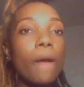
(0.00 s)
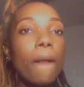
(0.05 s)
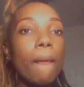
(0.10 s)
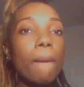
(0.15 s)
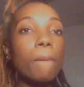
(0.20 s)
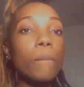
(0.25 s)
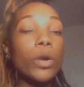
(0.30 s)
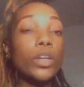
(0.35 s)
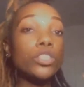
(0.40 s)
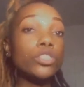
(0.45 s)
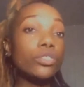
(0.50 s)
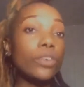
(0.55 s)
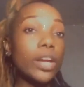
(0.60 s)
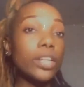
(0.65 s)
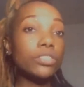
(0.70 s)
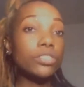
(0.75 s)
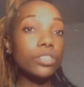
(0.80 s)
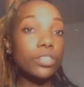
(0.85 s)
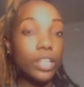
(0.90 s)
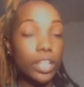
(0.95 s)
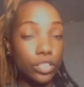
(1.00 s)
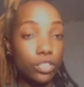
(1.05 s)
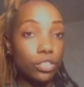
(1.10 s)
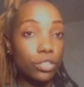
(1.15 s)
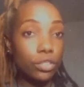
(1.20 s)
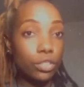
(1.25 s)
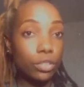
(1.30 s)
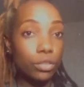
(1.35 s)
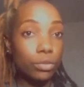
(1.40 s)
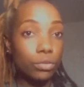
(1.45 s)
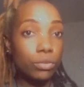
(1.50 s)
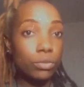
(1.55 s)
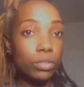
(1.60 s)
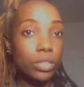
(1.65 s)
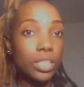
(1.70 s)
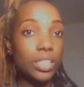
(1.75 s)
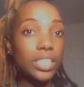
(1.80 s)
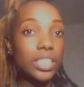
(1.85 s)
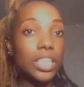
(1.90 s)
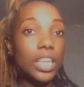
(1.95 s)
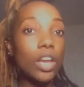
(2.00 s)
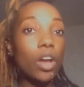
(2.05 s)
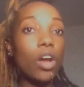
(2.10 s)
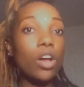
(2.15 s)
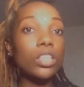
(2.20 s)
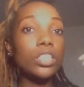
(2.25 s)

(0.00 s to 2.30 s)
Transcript: moisturizer that you use sit on